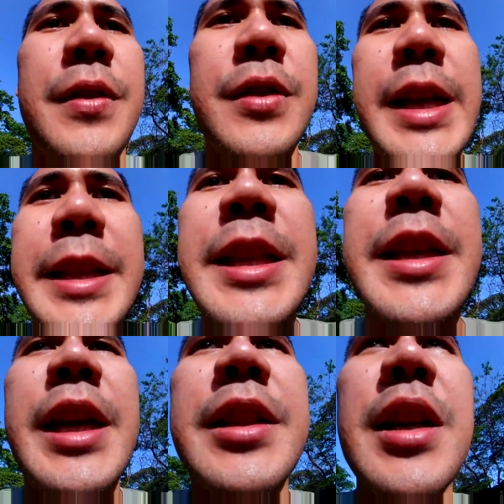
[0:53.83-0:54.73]
United
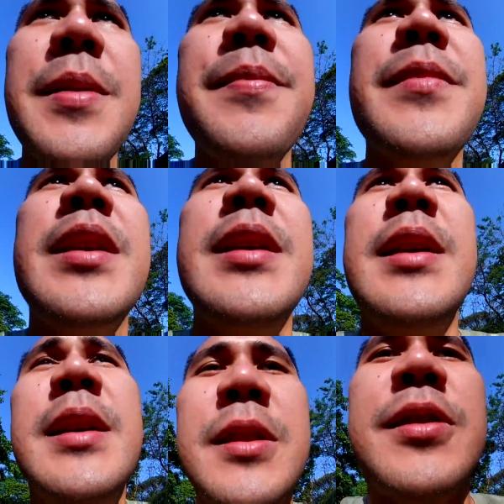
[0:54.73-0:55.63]
Kingdom,
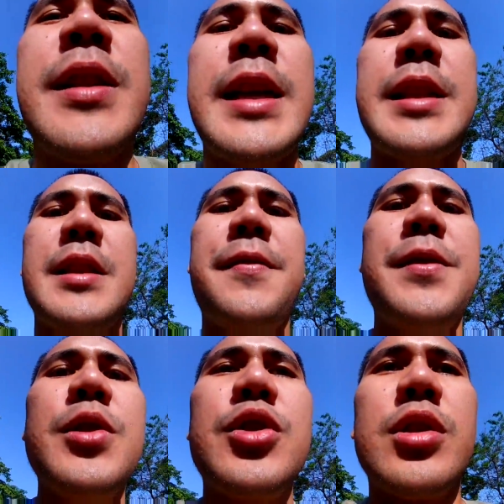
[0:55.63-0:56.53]
so that in the
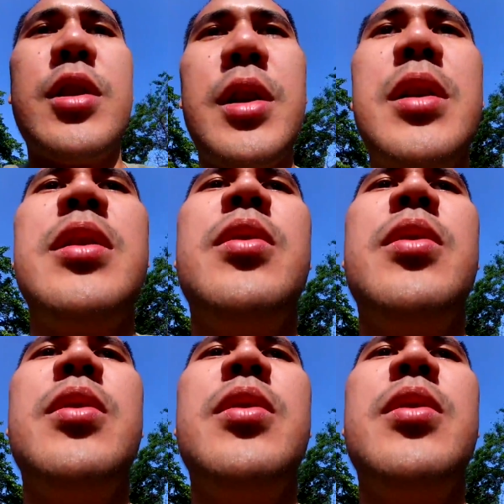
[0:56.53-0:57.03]
future